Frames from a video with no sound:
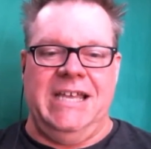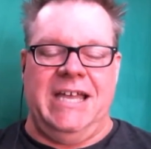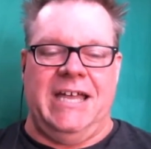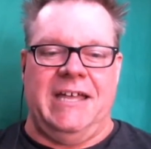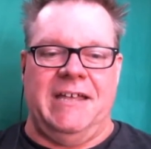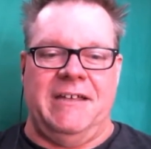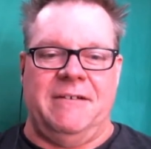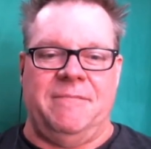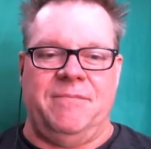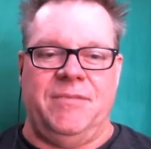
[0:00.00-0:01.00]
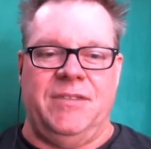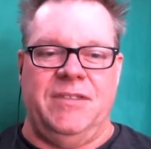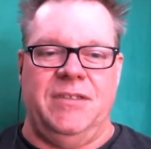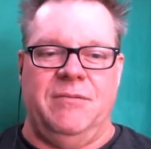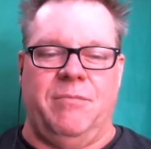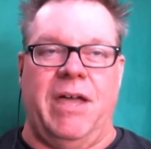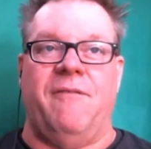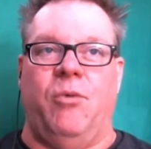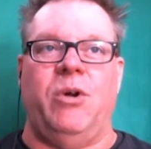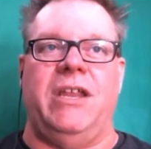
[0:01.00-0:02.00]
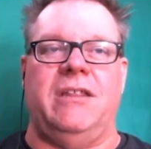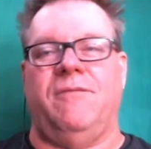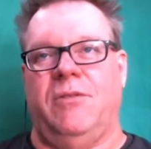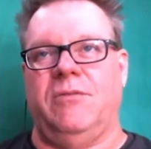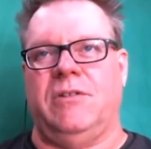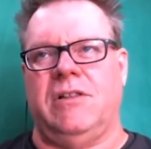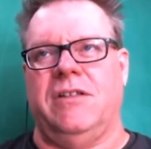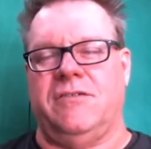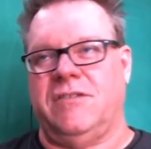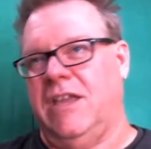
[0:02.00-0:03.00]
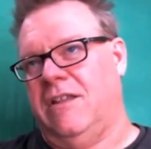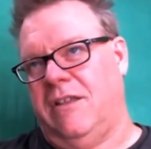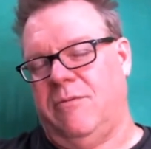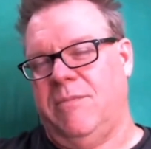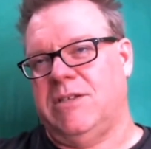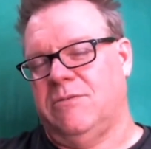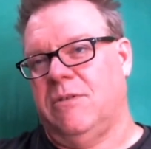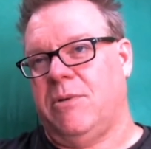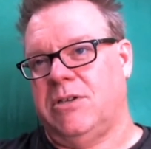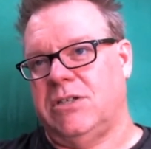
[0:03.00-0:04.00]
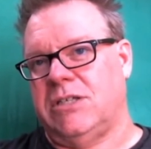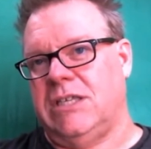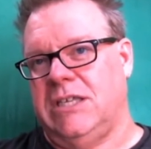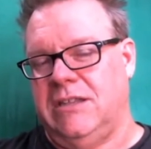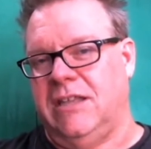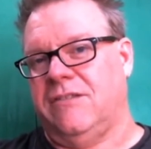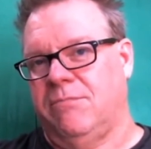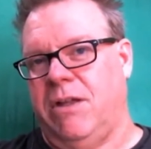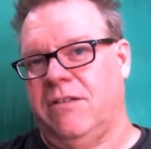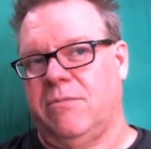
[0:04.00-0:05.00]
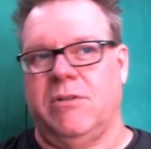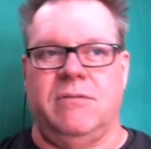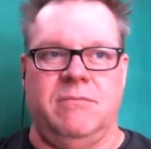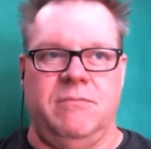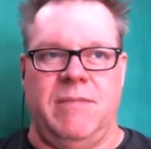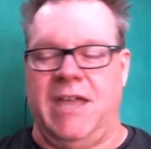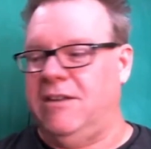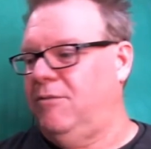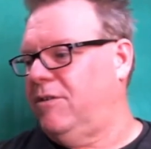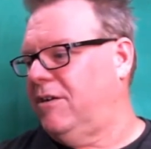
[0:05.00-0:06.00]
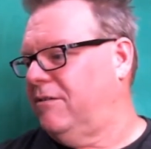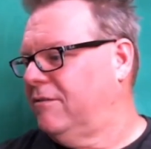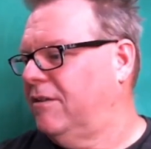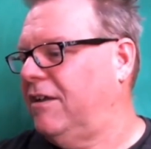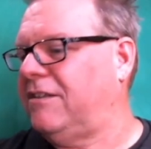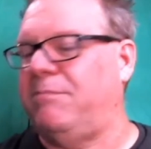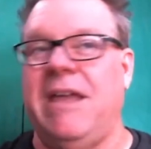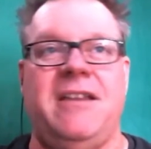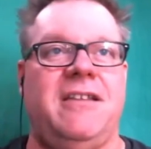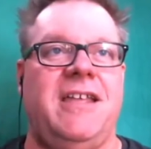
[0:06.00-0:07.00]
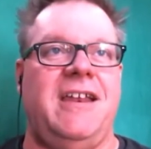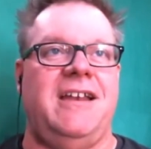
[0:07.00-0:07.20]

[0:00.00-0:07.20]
uh, by avoiding the full cluster scan, like we mentioned with a partition key, that's possible. Matt, you want to expand on that at